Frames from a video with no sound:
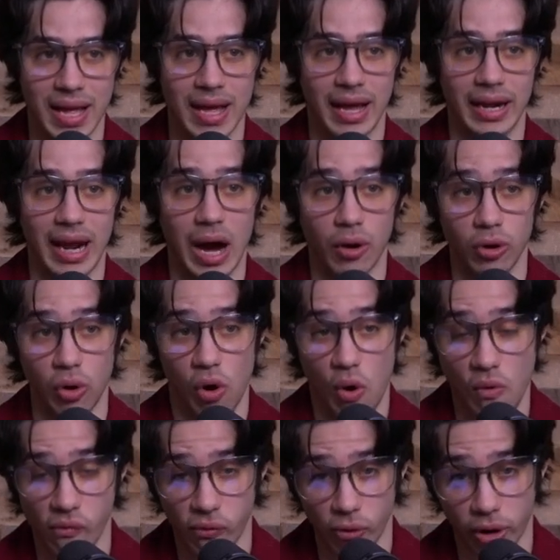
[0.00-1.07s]
and how to
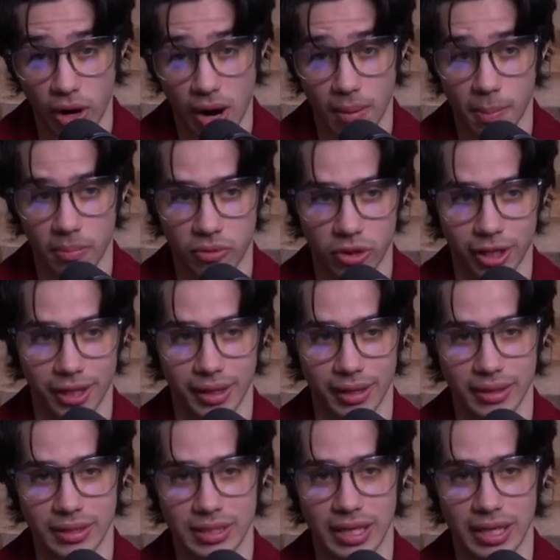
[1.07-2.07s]
overcome things.